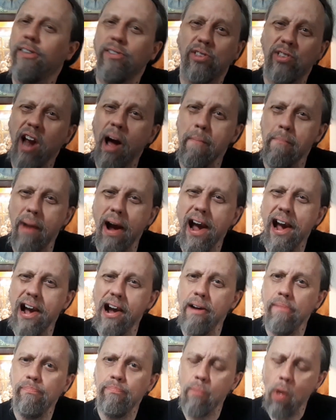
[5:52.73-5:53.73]
It's not
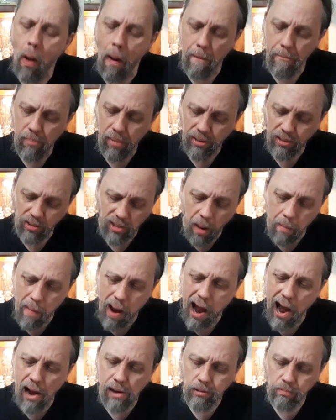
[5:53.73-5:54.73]
bad. Not
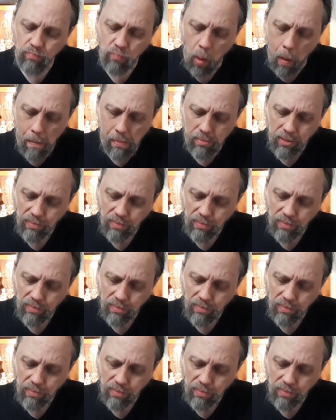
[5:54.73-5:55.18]
bad.